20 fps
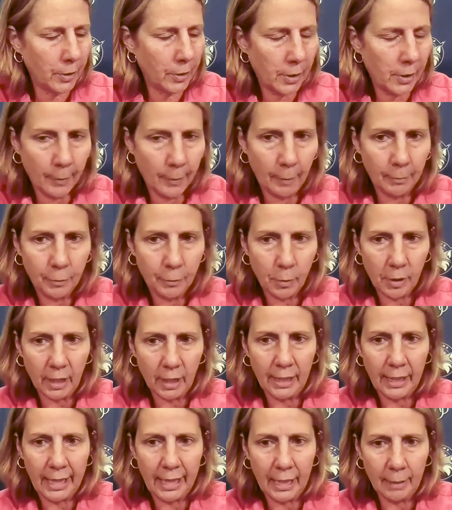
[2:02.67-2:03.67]
like we talked about
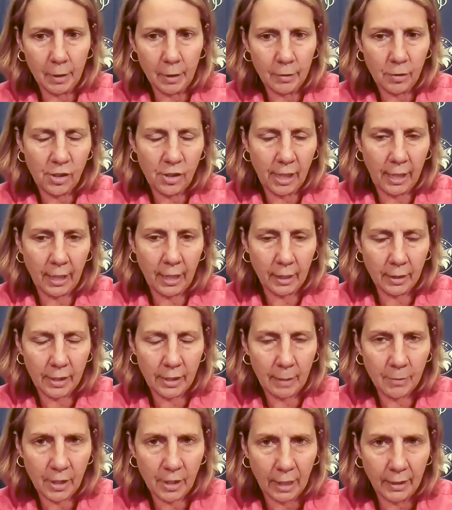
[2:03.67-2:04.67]
before the game, understanding
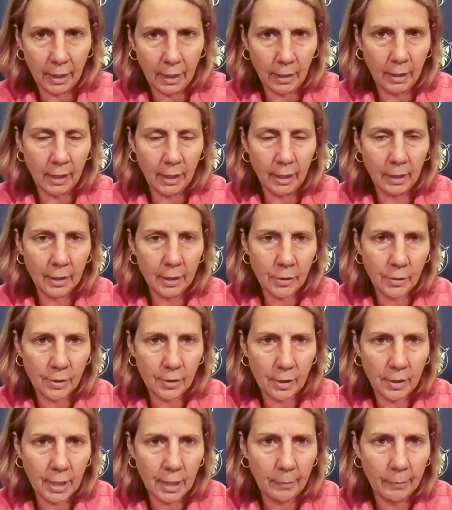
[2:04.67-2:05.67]
a team's identity. And
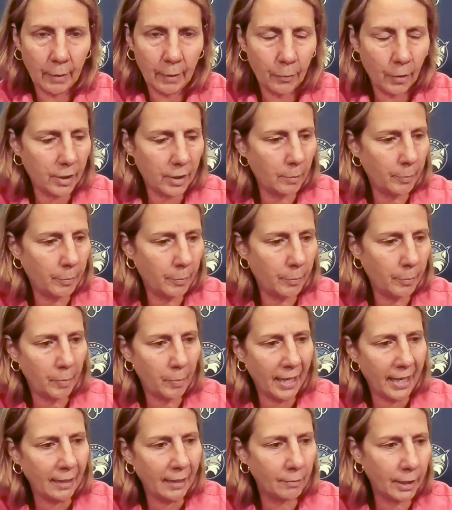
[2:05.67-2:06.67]
this was a team that wants to be in
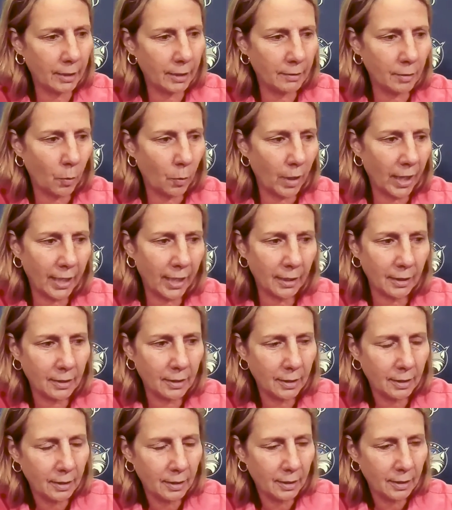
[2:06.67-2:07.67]
the paint. We didn't
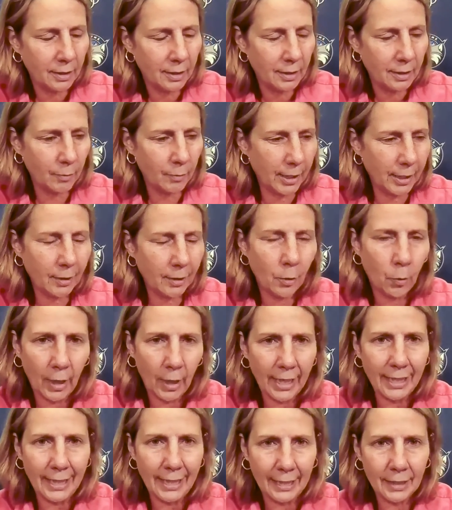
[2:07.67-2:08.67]
quite
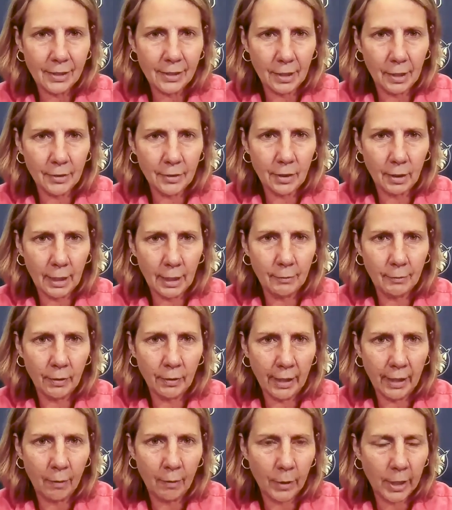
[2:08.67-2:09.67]
get it done to the
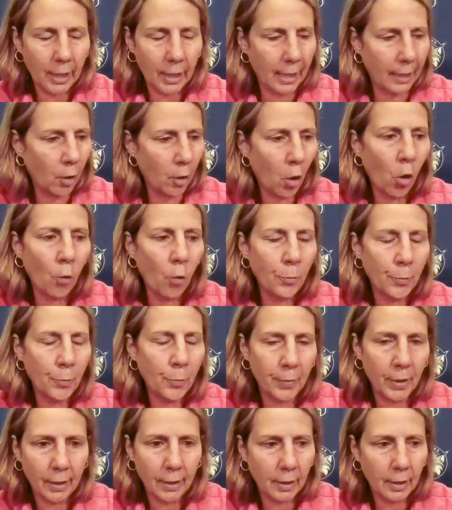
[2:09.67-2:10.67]
level that we had
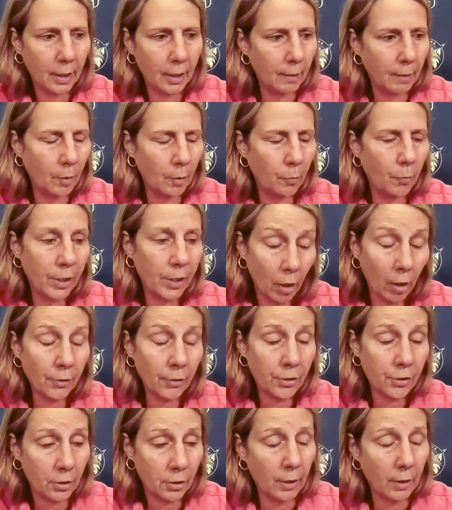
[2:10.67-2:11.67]
hoped, but we
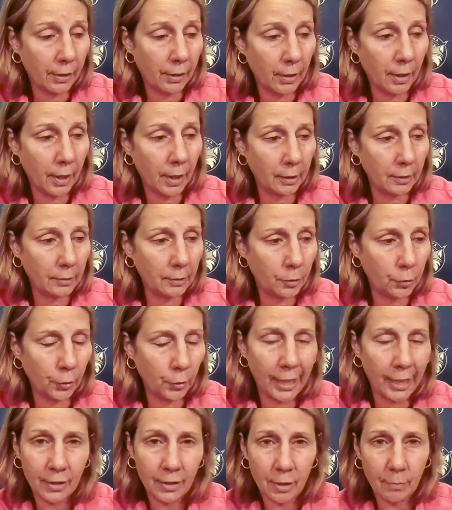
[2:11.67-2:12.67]
also, I thought,
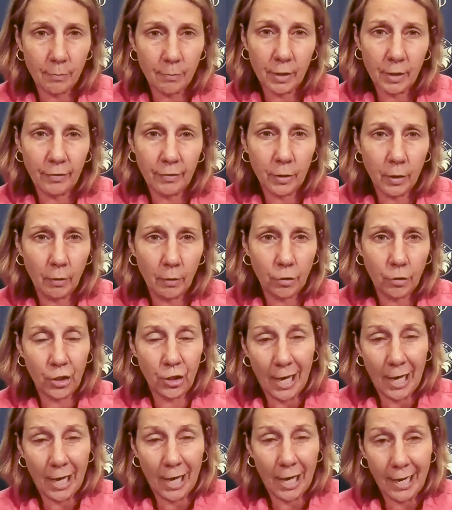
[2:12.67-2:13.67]
created some difficult
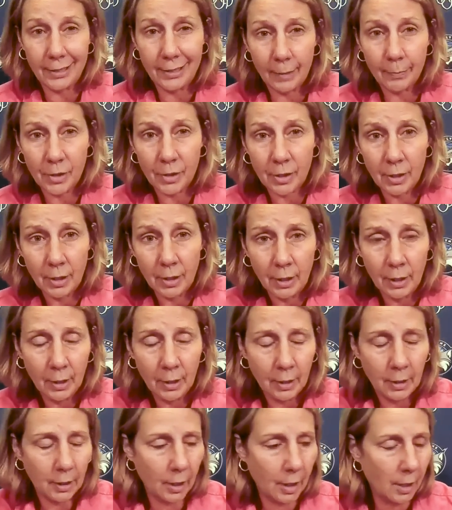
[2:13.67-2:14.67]
shot attempts.
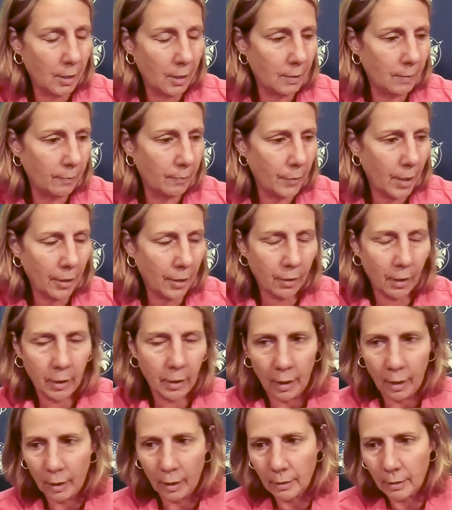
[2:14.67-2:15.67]
I
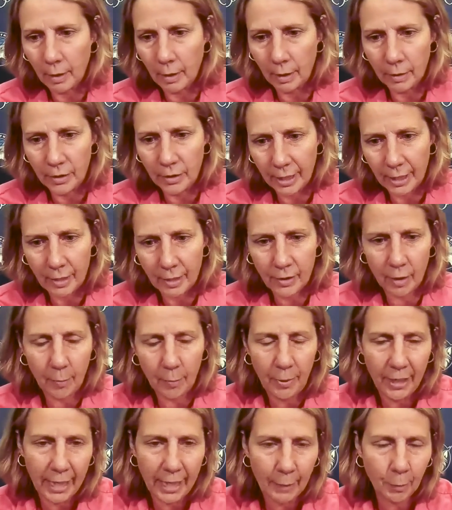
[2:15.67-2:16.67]
thought our digs
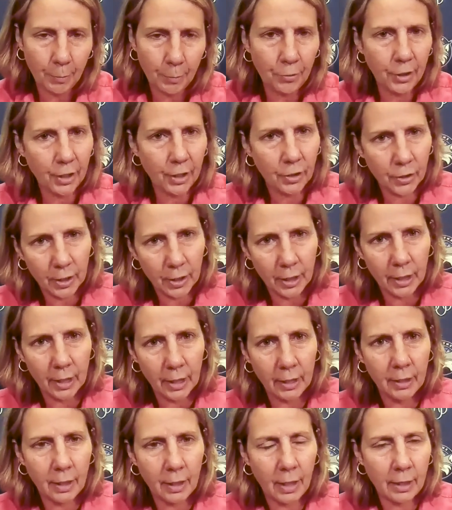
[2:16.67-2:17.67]
in the paint were pretty
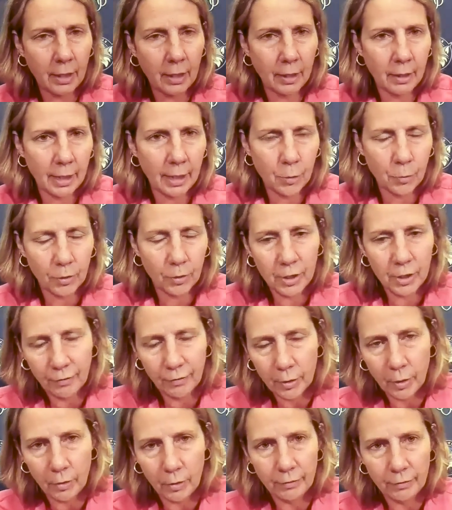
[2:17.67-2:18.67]
good. I thought things were
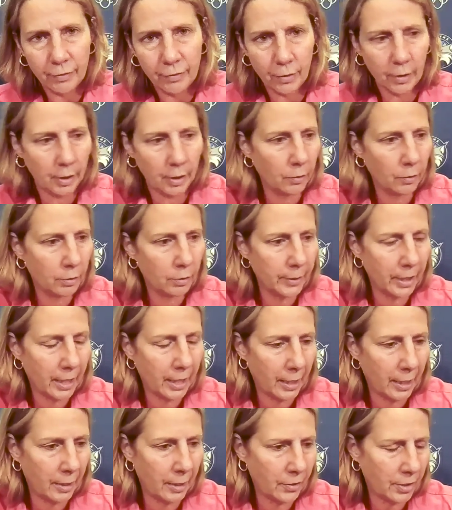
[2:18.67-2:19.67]
difficult for the
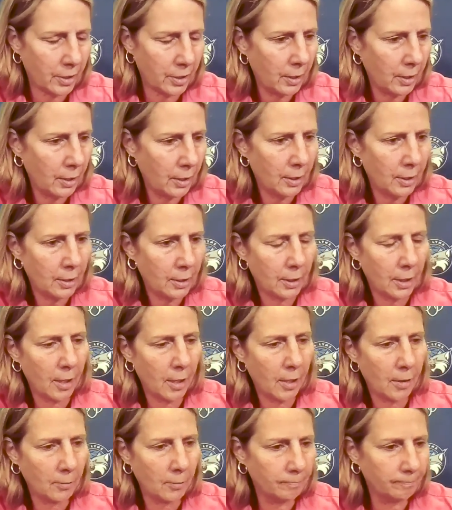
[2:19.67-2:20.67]
Agumakes.
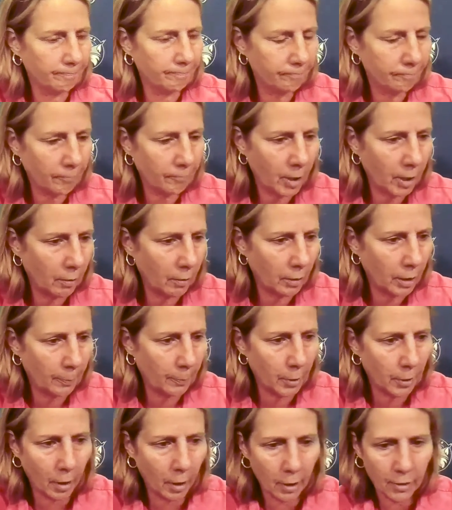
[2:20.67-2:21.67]
A
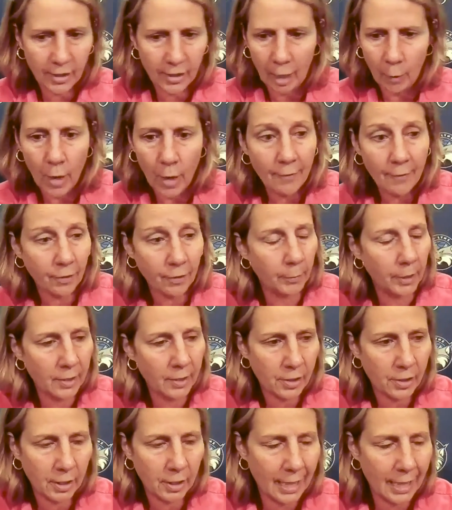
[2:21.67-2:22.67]
couple of guards got away
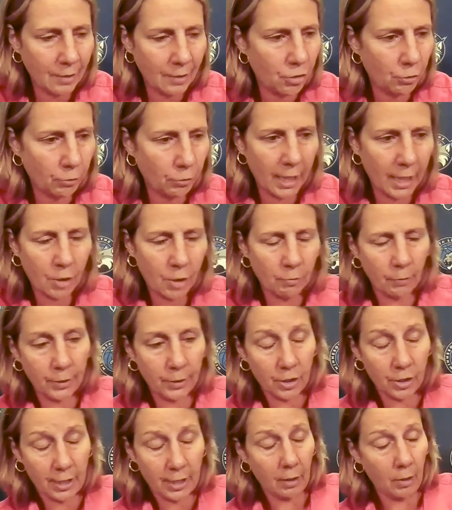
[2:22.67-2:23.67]
from us in that stretch
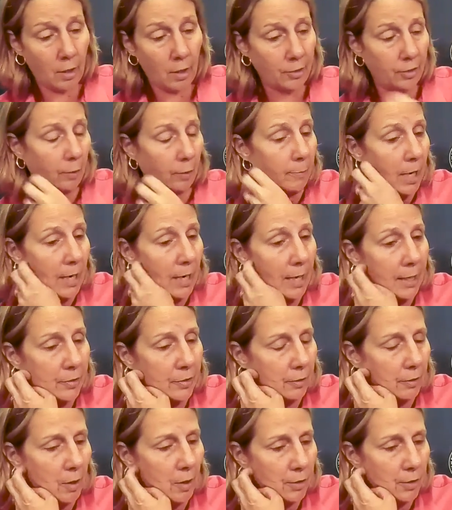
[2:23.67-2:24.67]
where we just kind of lost our
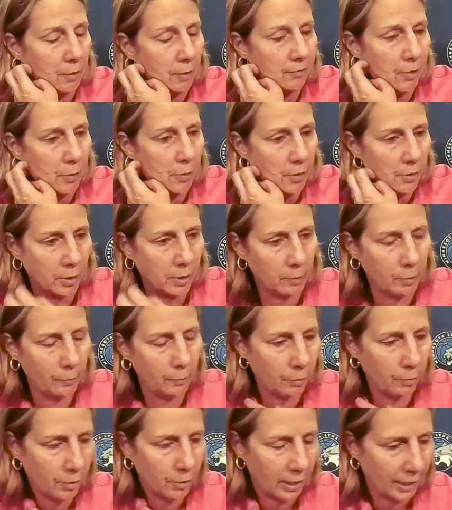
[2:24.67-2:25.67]
minds and lost our focus on
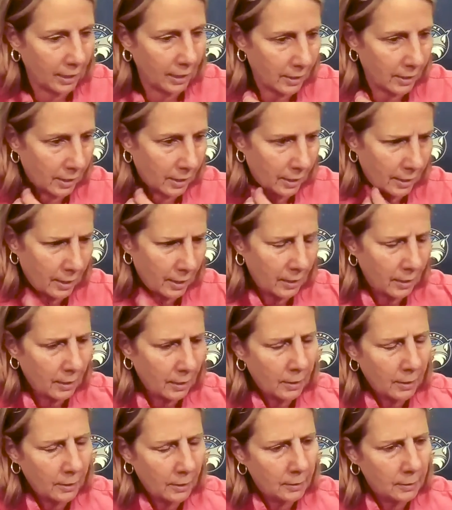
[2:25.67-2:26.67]
what we were trying to get done.
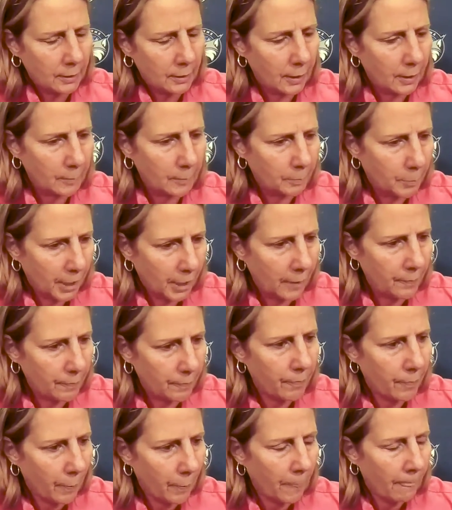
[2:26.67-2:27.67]

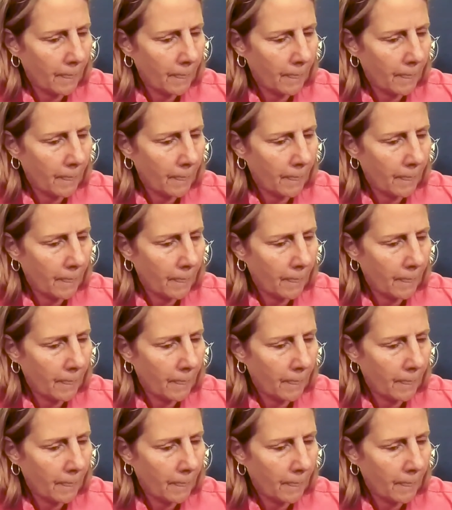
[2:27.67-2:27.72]
But